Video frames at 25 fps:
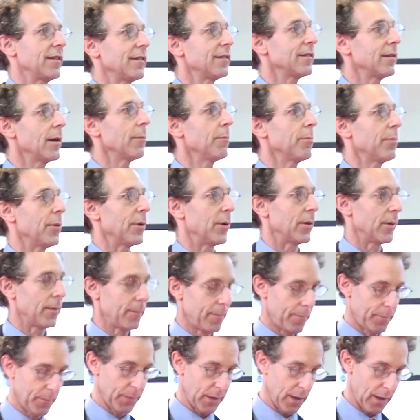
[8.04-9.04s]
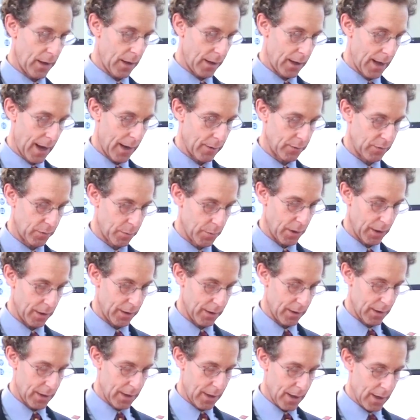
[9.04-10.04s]
simple announcement.
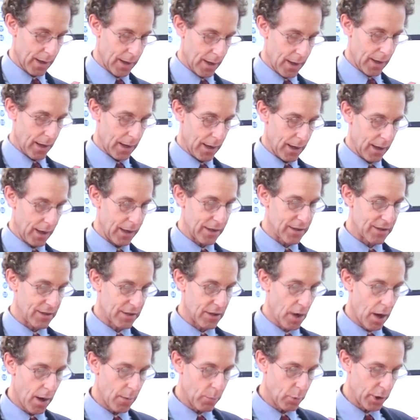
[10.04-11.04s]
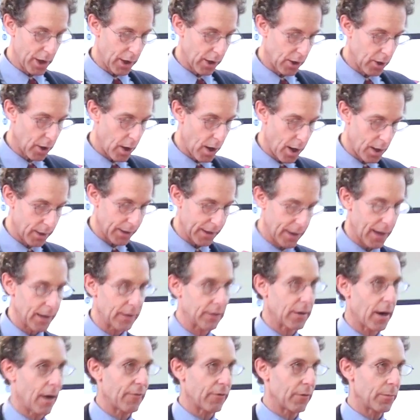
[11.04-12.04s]
In sum, we are calling
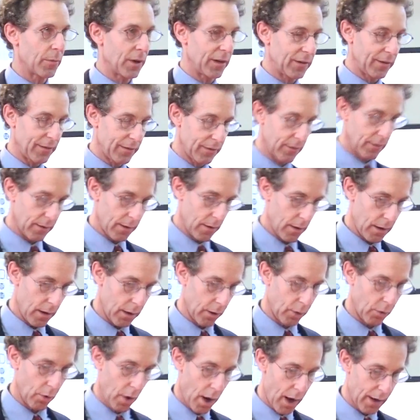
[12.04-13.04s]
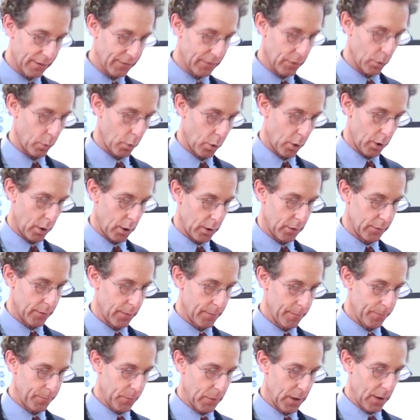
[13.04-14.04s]
on governments across the world
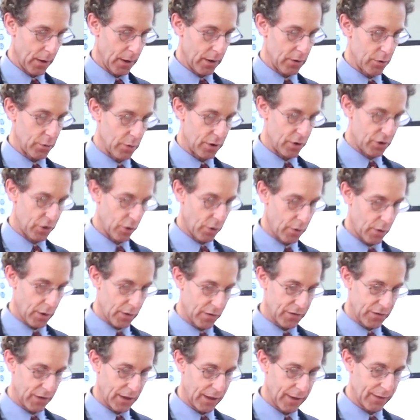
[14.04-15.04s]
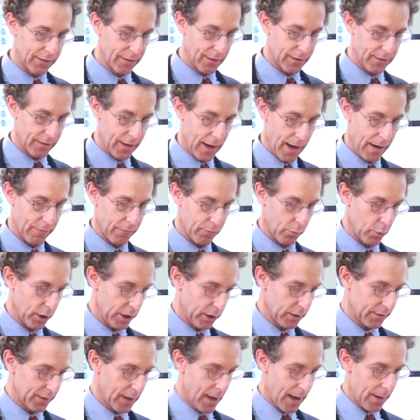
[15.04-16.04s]
to ensure their citizens have
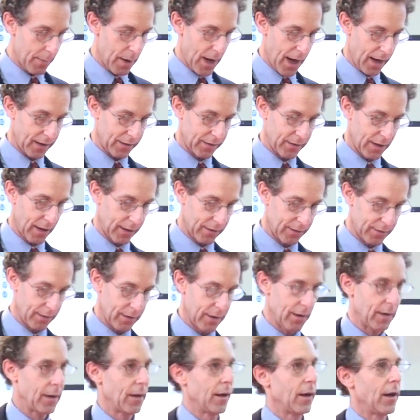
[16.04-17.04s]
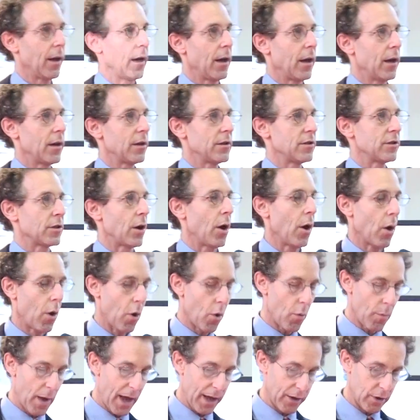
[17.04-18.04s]
real-time access to
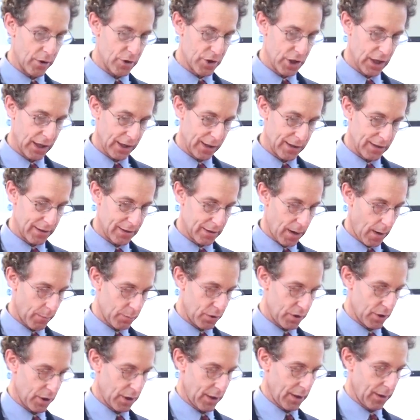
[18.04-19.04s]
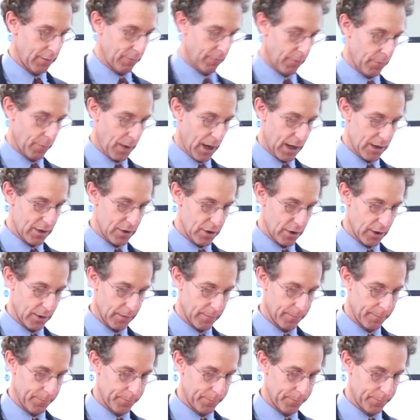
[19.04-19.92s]
home energy consumption information.